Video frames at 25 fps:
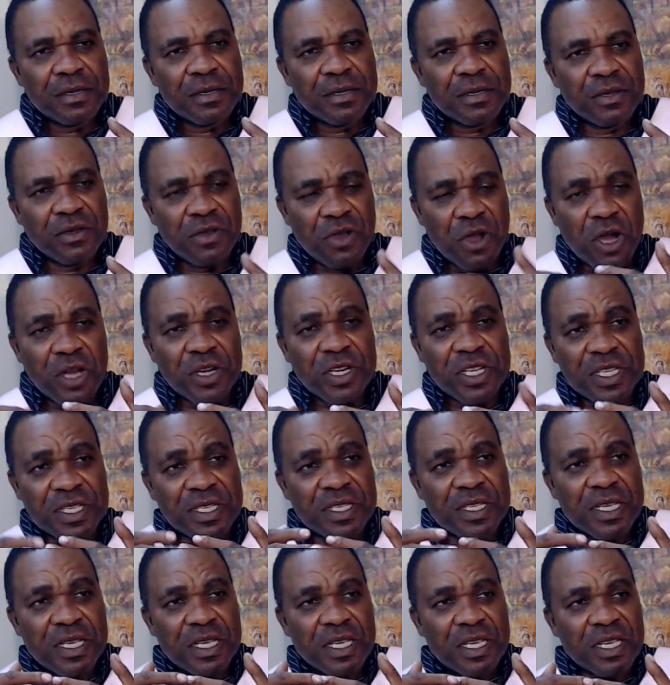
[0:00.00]
God
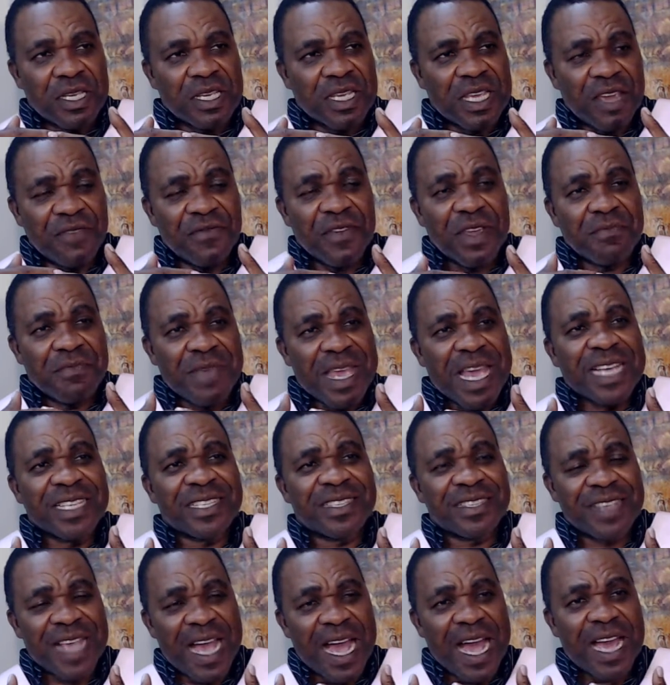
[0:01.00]
is giving me a
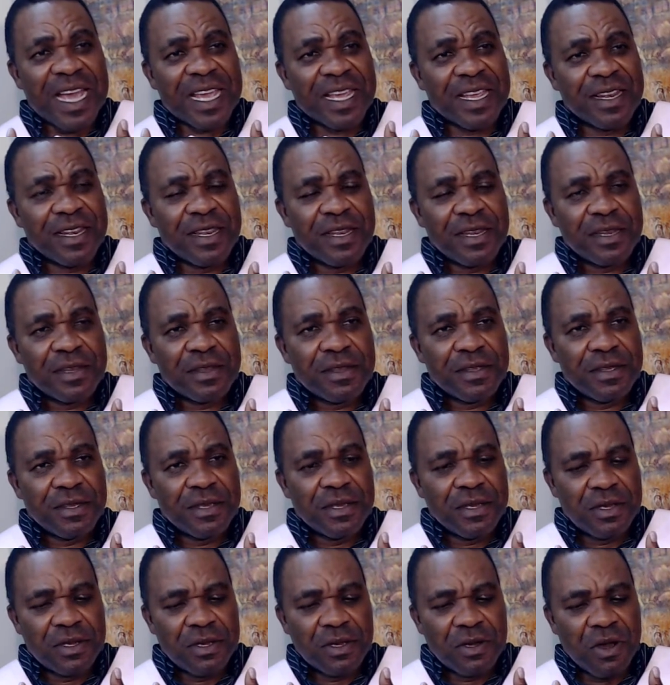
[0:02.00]
sign
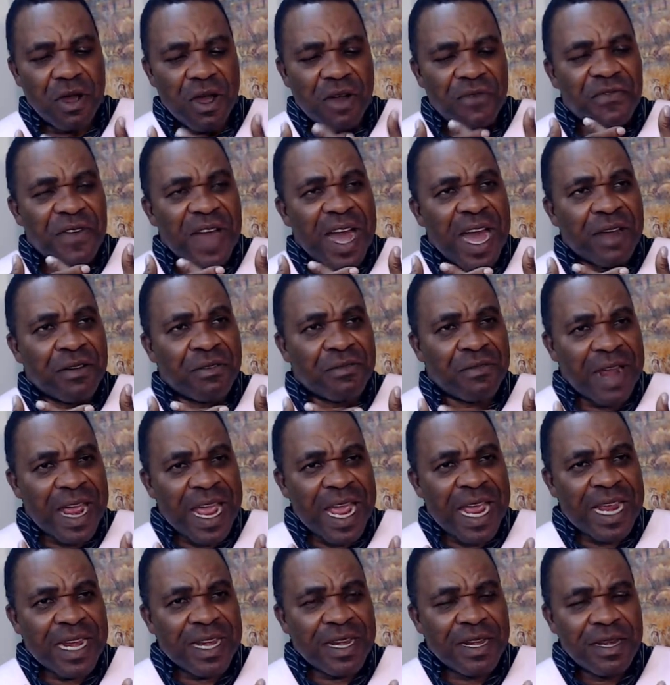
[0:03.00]
of a
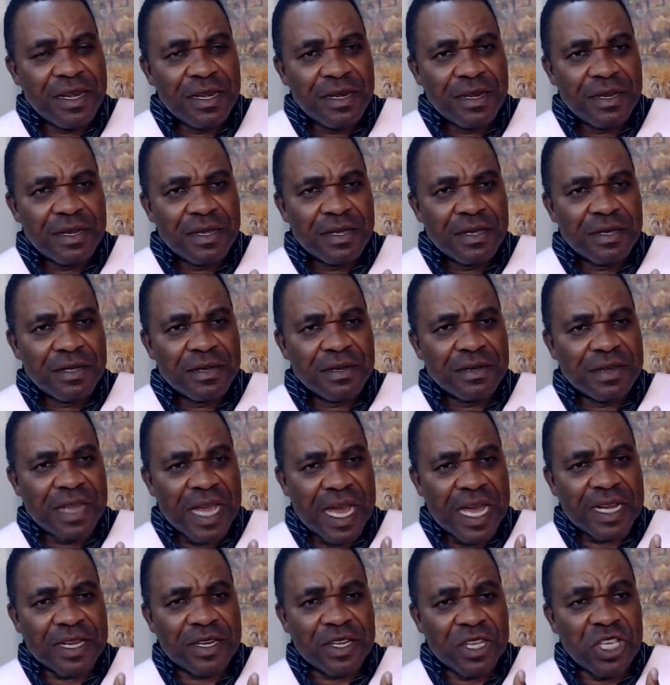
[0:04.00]
rain
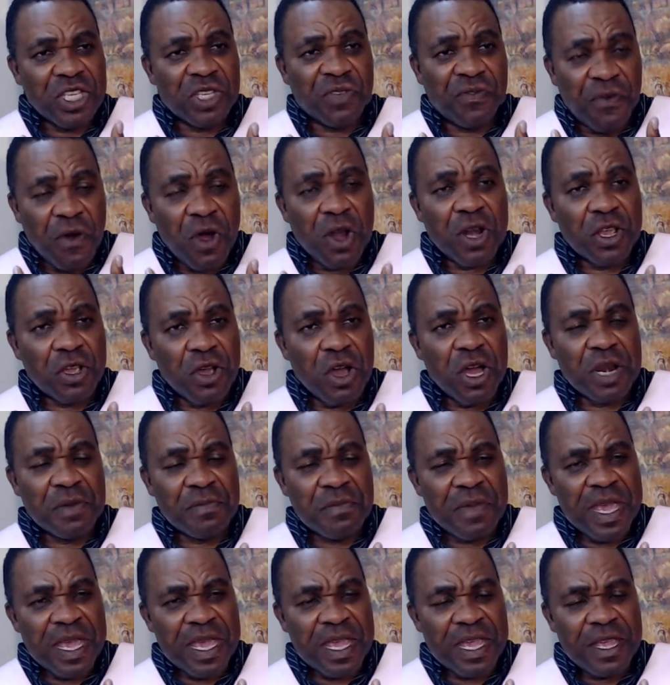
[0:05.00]
that is falling on
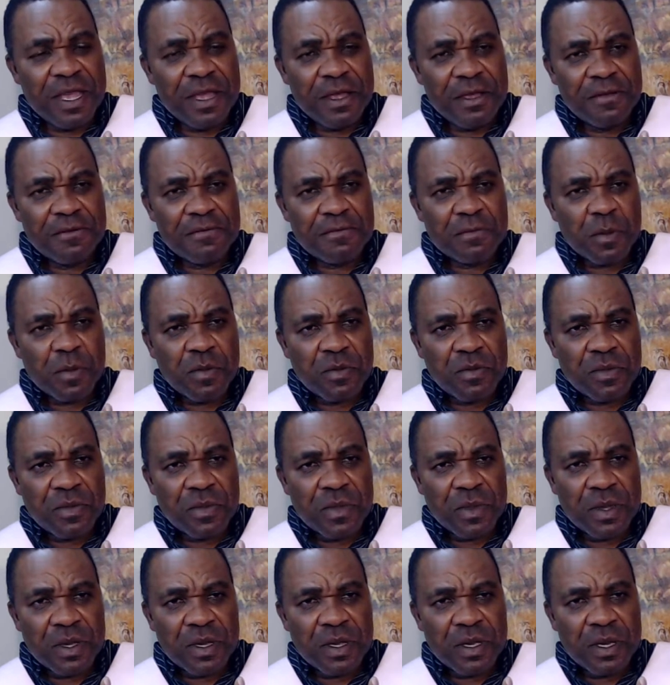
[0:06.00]
me
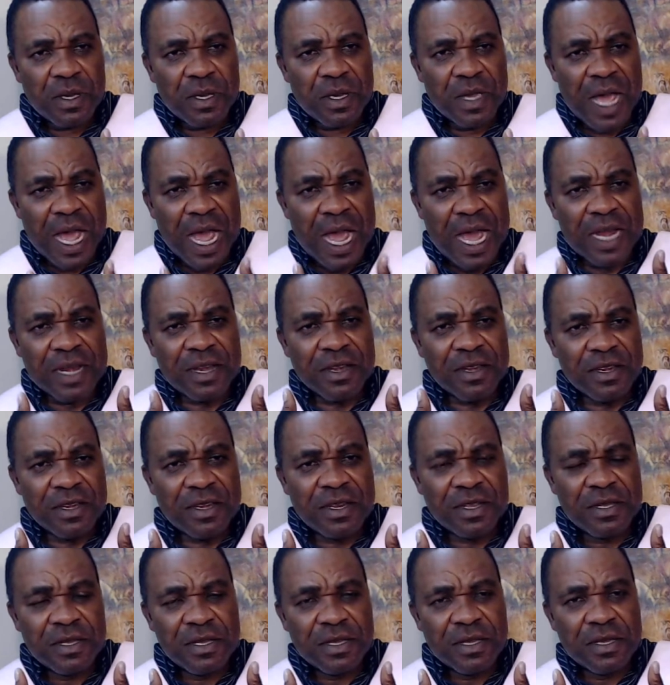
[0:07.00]
and
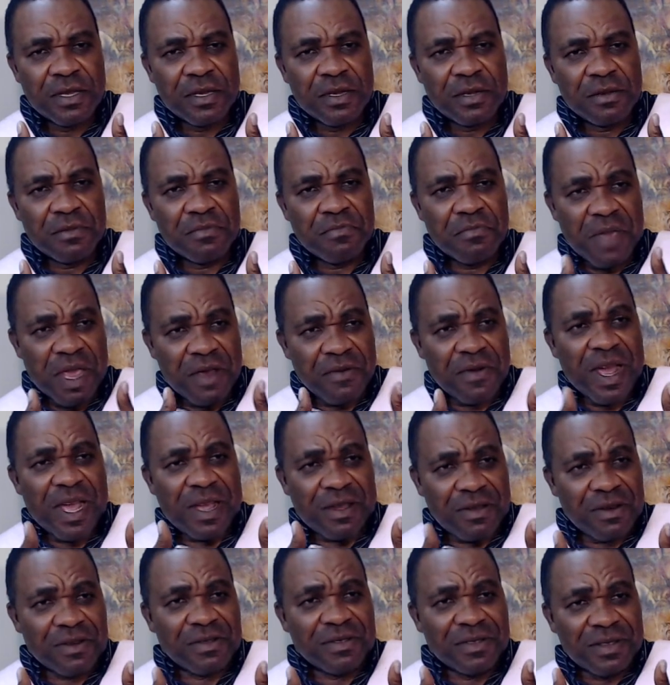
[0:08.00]

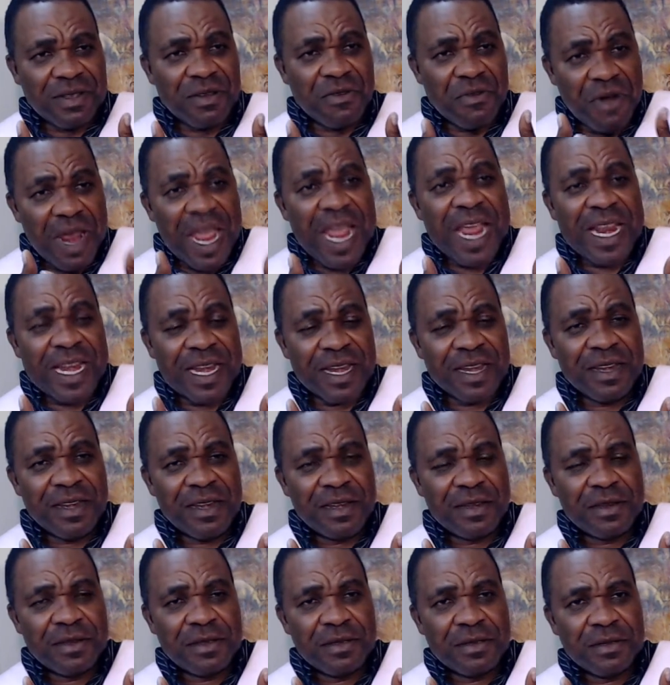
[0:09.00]
miracle rain
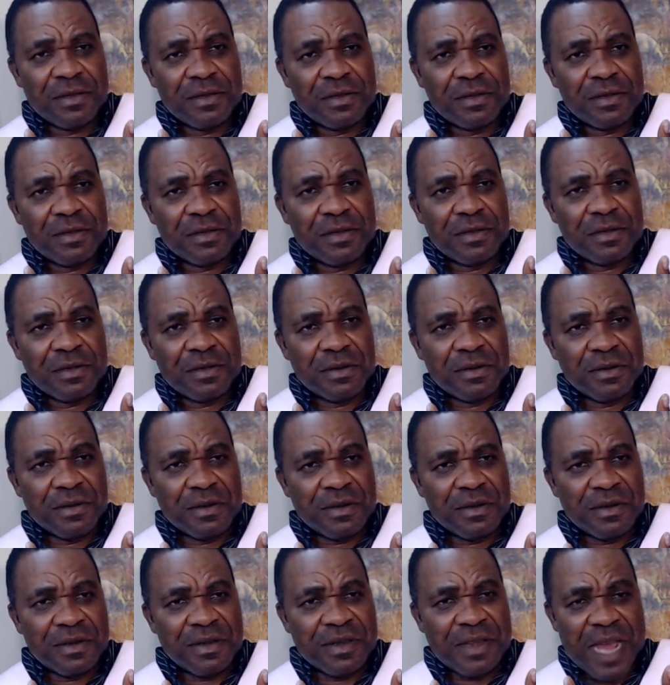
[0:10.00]

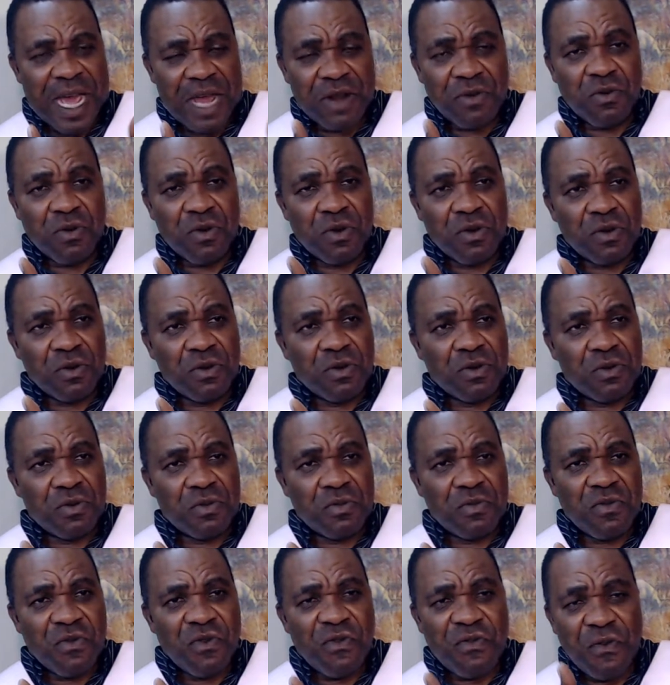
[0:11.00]
that will
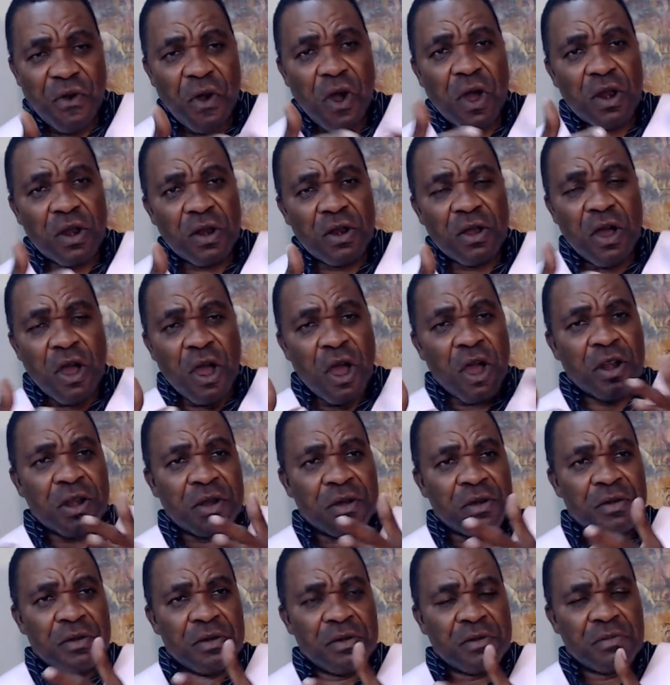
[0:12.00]
fall
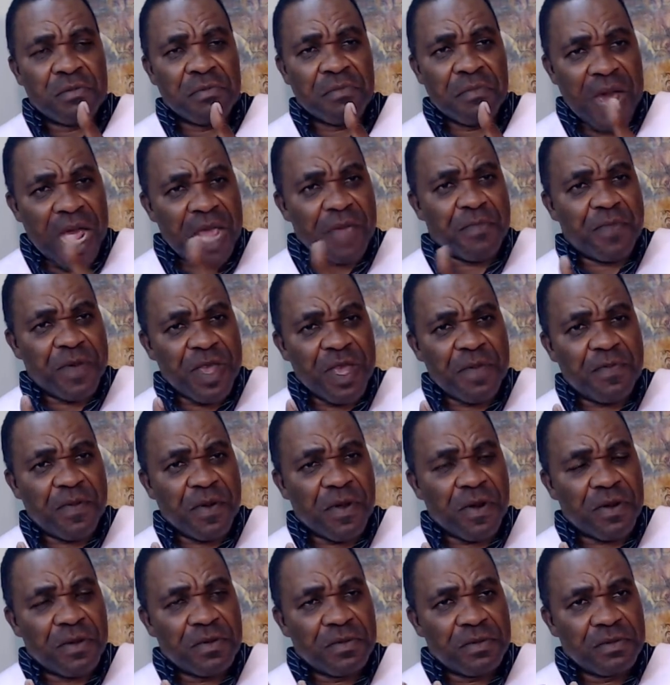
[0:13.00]
on my
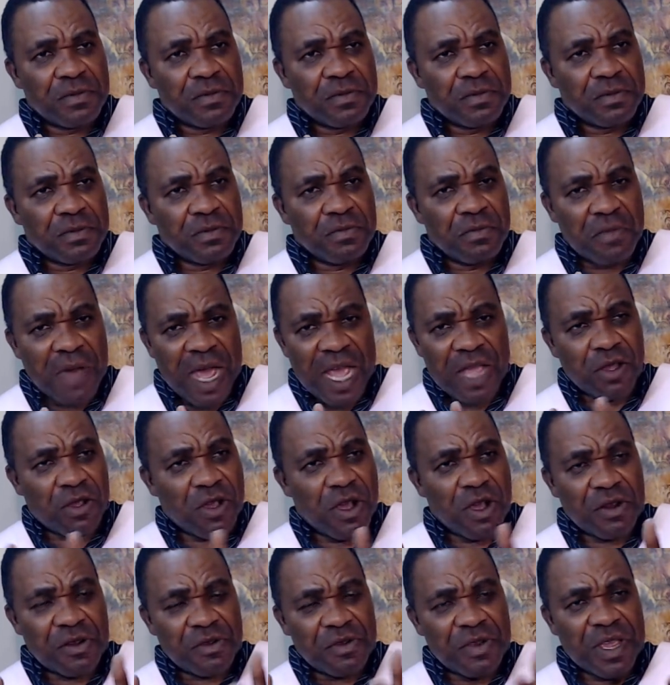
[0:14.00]
people, my
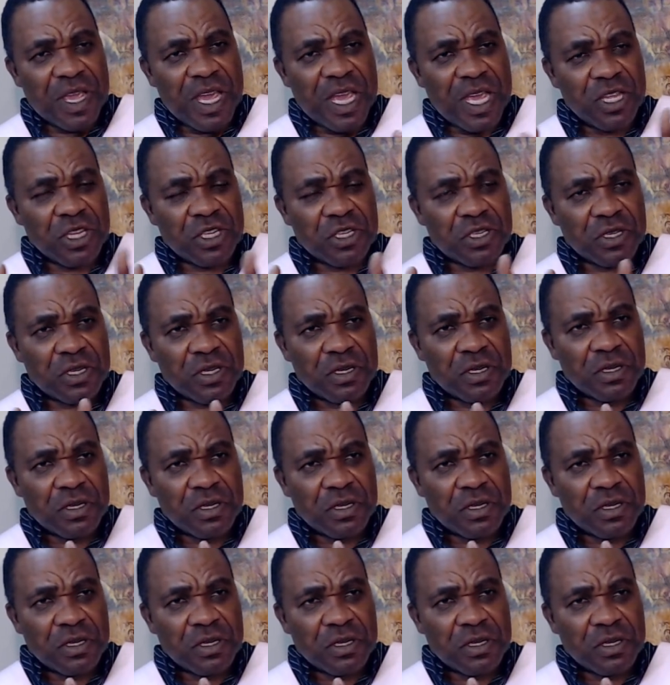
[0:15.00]
congregation